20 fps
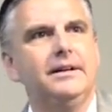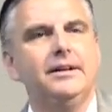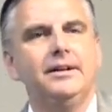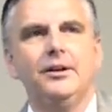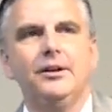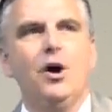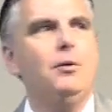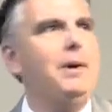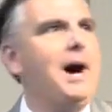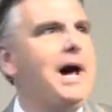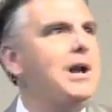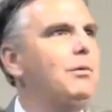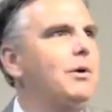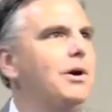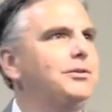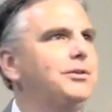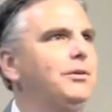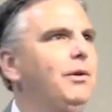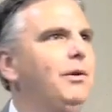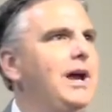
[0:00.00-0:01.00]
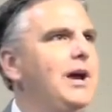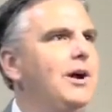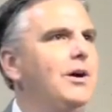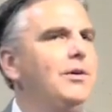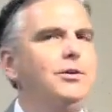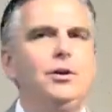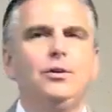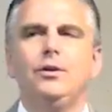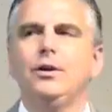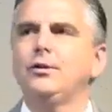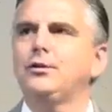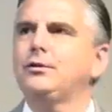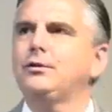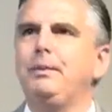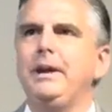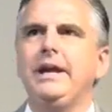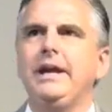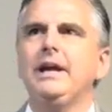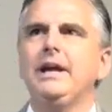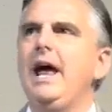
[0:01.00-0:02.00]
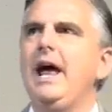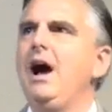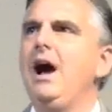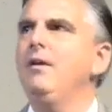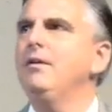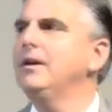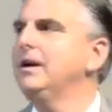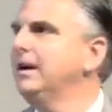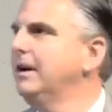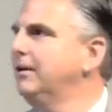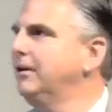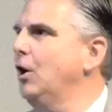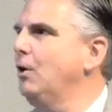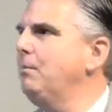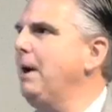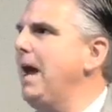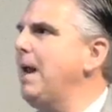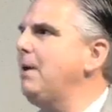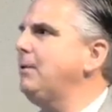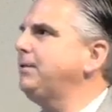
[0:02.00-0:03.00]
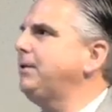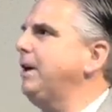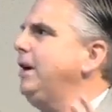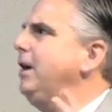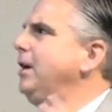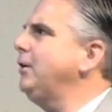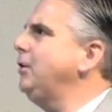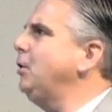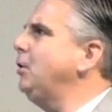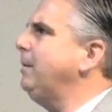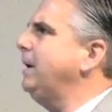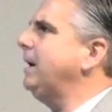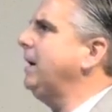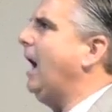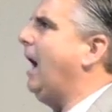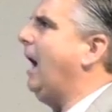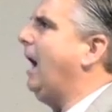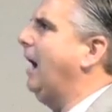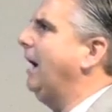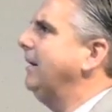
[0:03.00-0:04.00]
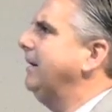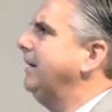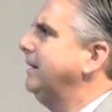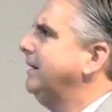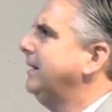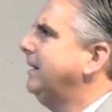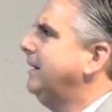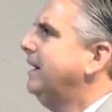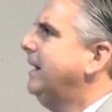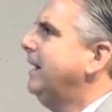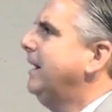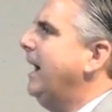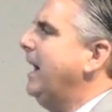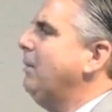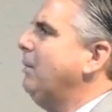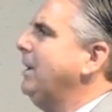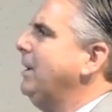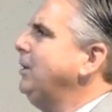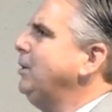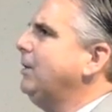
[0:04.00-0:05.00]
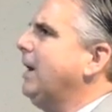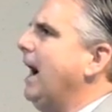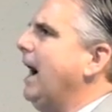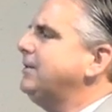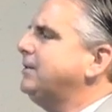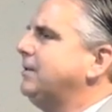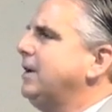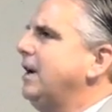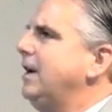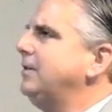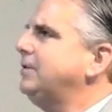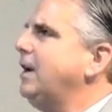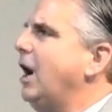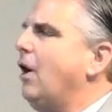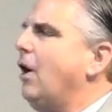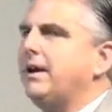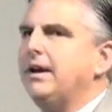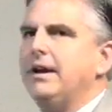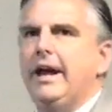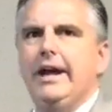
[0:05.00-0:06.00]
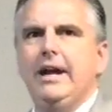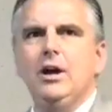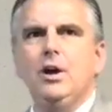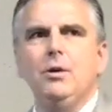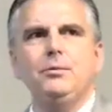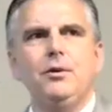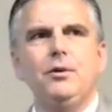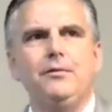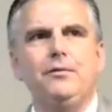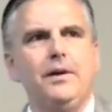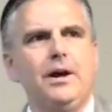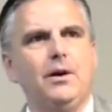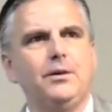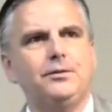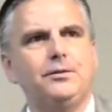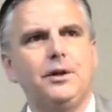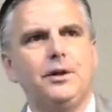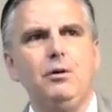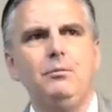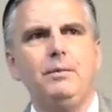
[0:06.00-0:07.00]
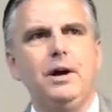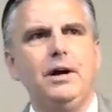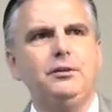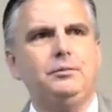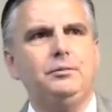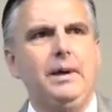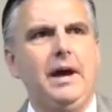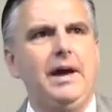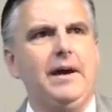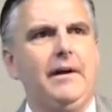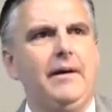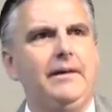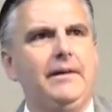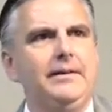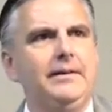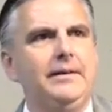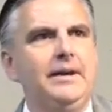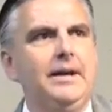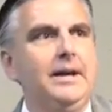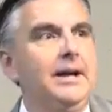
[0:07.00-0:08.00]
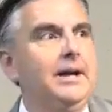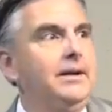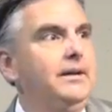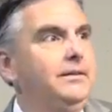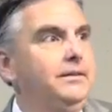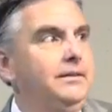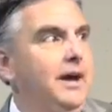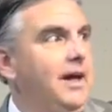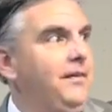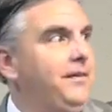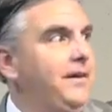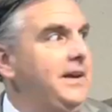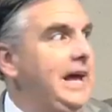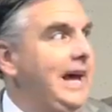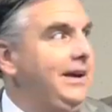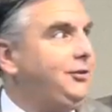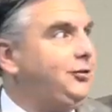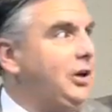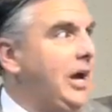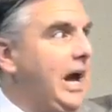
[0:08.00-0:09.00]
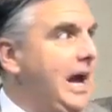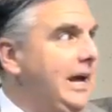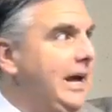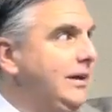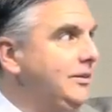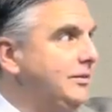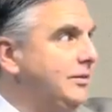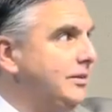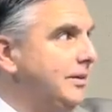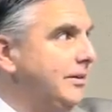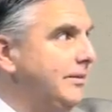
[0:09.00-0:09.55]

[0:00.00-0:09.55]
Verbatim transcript: Nobody was around. You just speaking out. Nobody was hearing you but God. And when you got done talking to Him, you felt so much better. Nothing had changed,